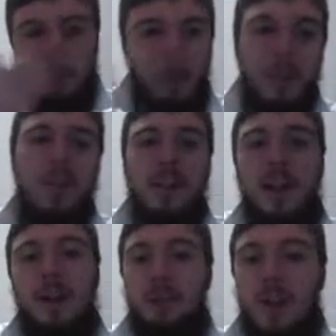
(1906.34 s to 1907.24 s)
Buried
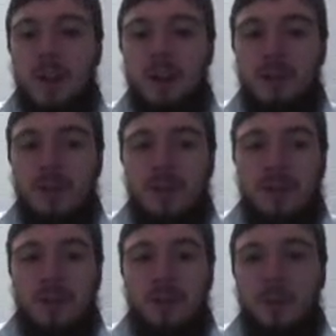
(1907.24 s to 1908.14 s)
Alive model
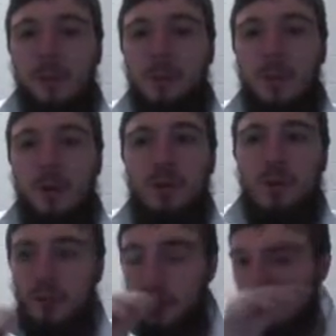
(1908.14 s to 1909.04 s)
was
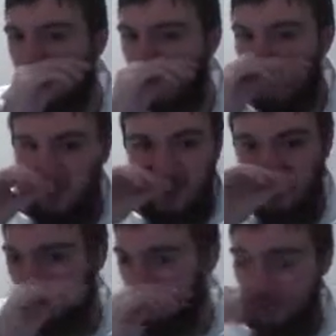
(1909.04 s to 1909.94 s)
supposed to be the
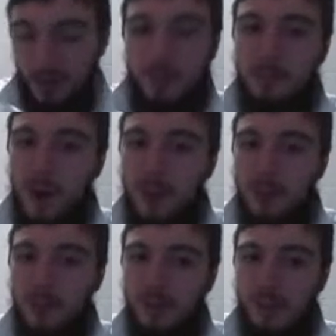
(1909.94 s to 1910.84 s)
original
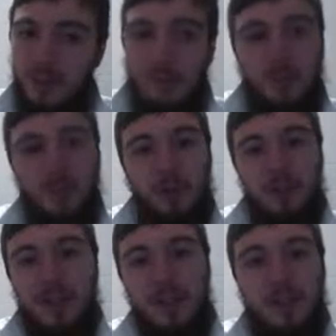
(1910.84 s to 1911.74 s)
boss, but it was
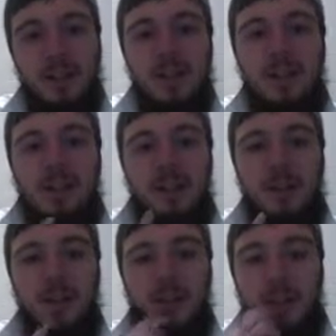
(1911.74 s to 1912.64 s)
only in
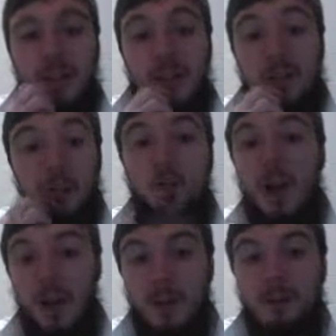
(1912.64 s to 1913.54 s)
the
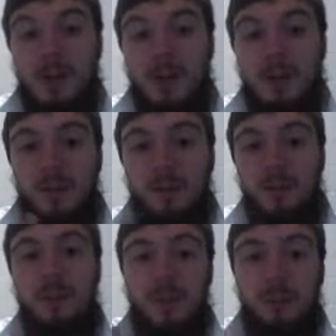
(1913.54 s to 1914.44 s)
ROM
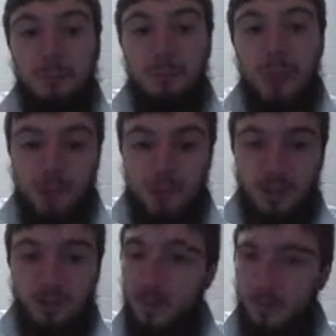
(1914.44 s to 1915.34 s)
first
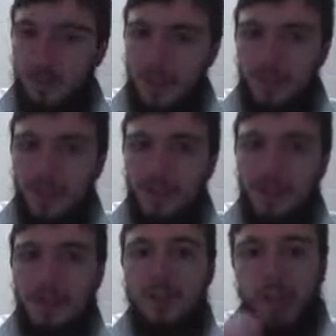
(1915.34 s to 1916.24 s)
version that never got
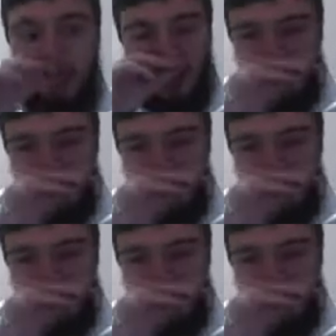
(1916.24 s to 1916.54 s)
released